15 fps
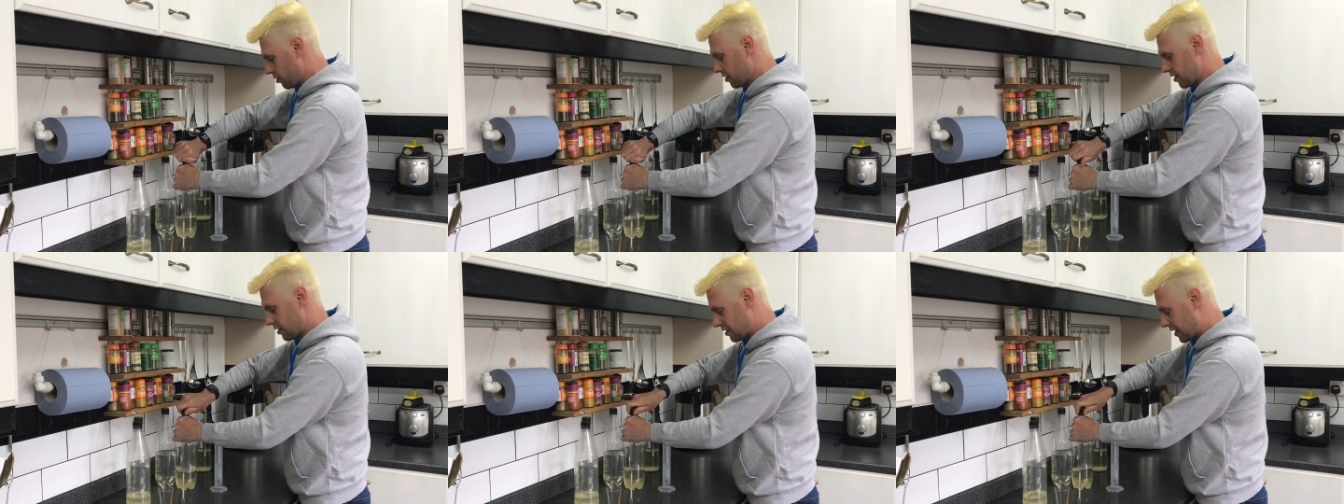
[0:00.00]

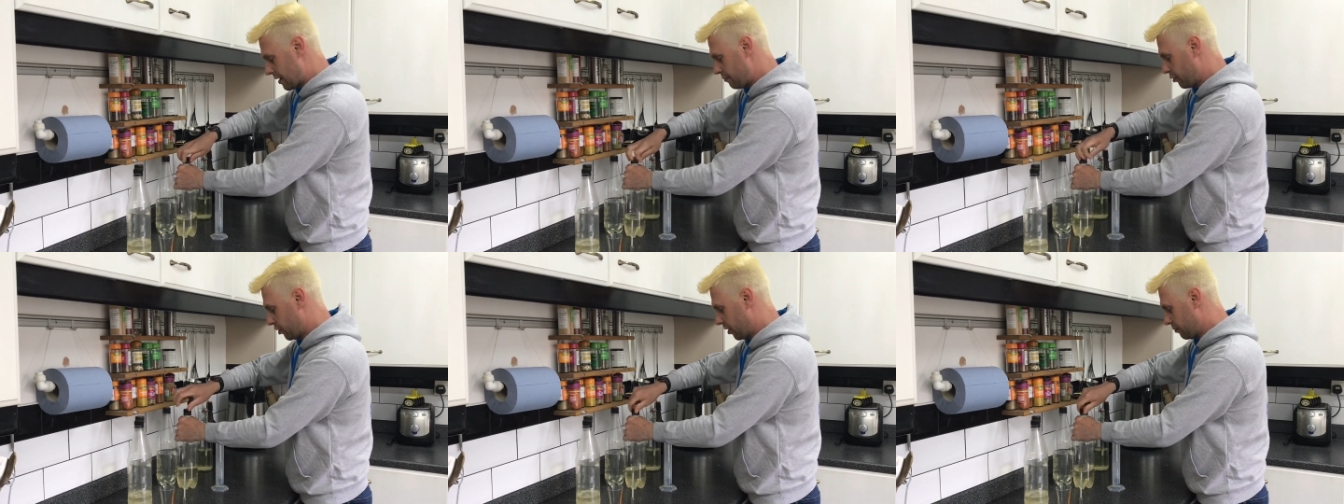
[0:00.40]
So
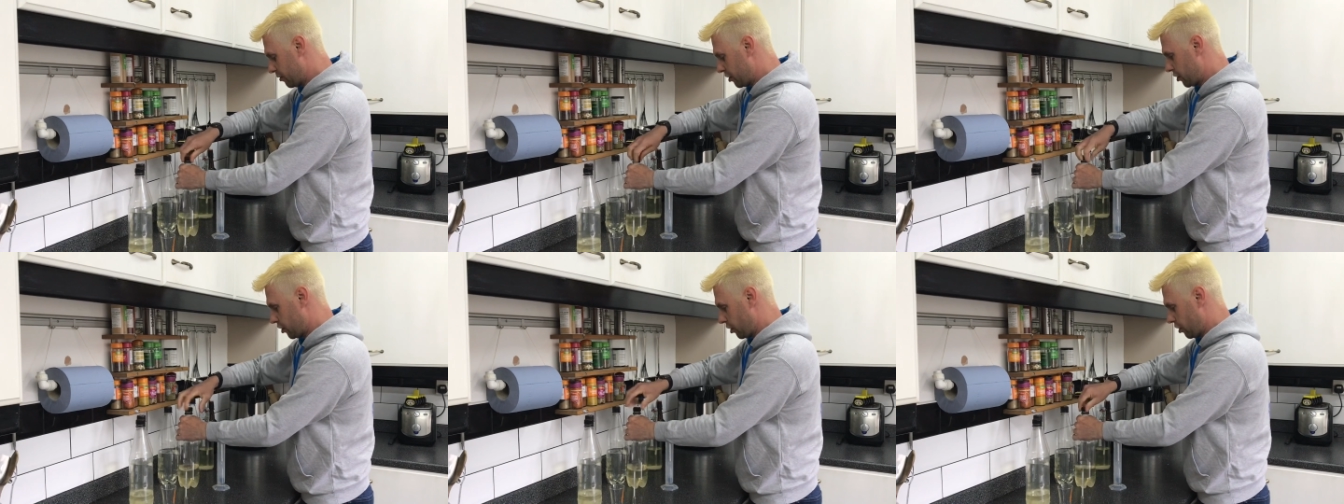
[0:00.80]
sample number
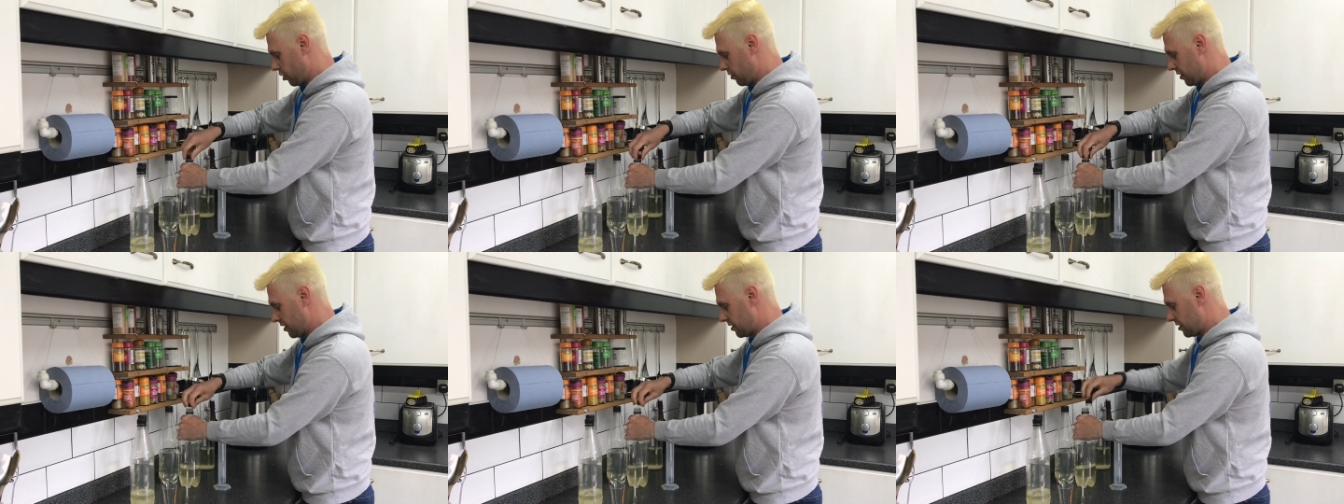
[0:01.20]

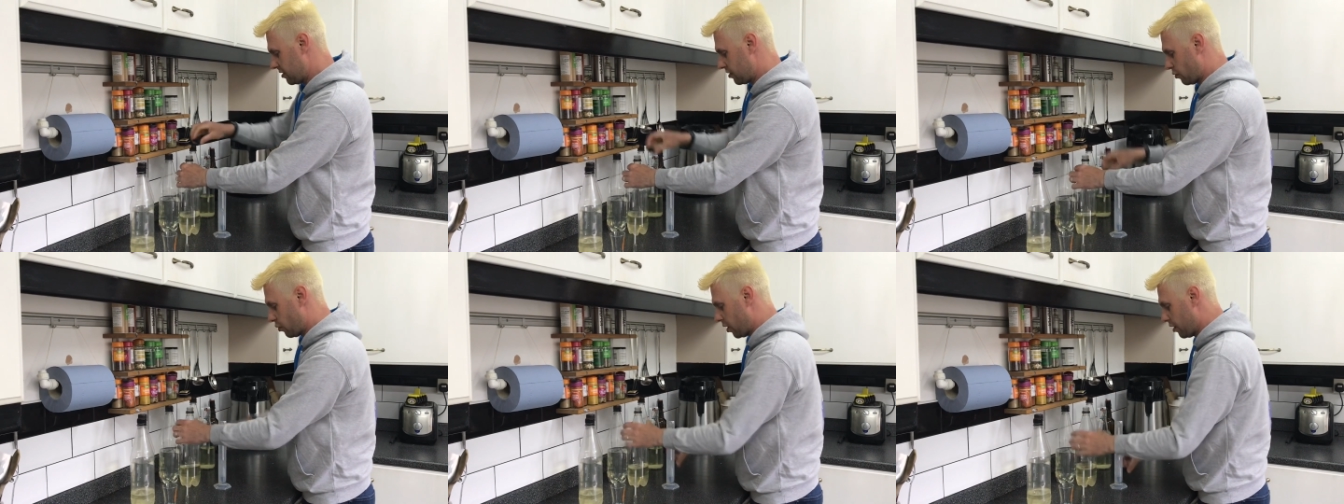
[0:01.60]
two, this is
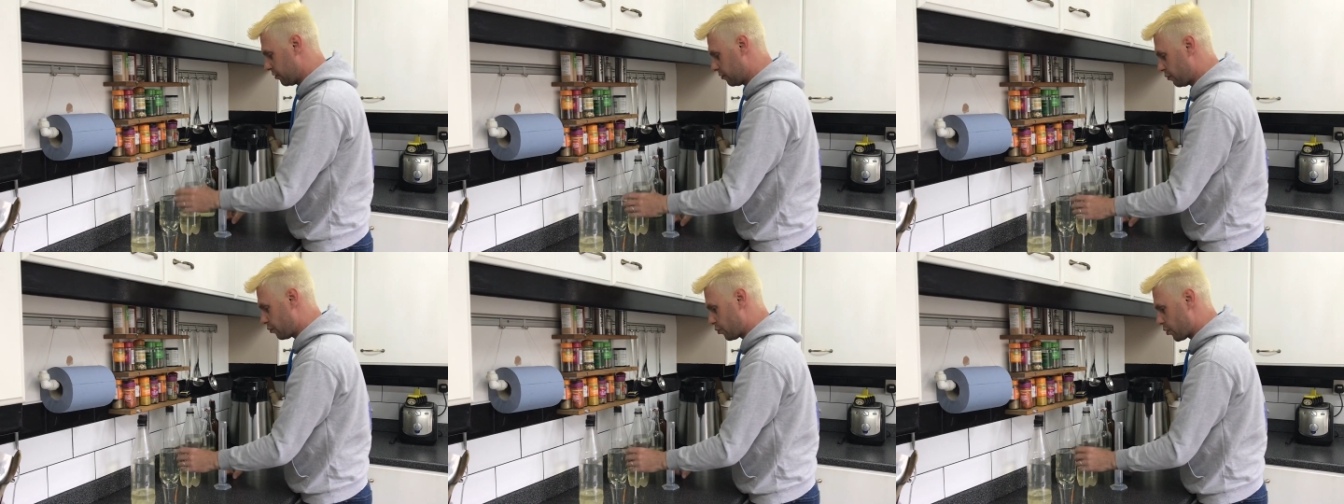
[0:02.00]
the
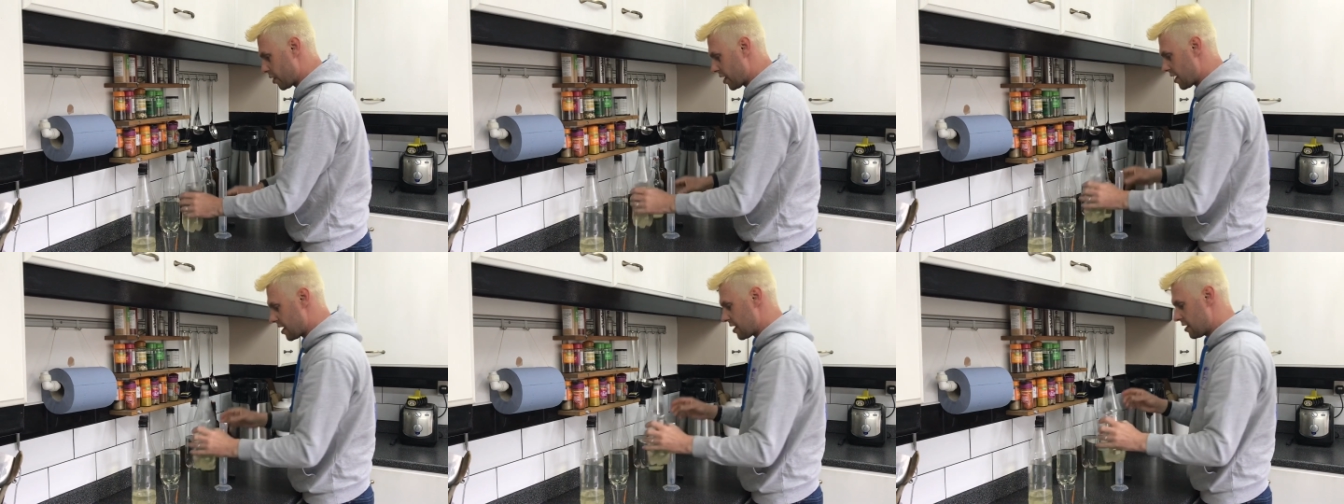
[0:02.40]
one
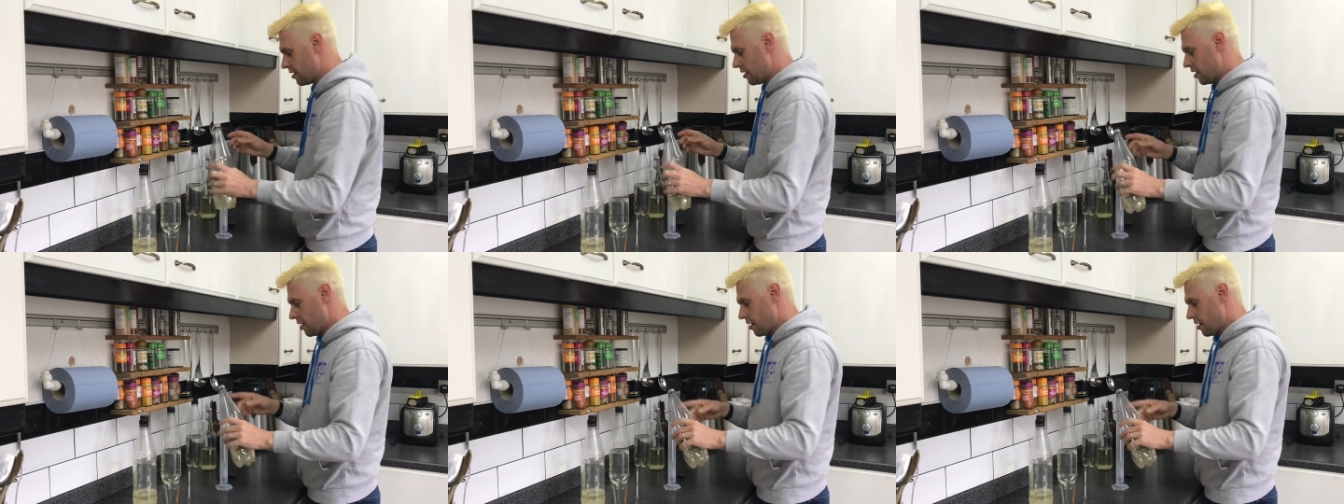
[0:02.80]
we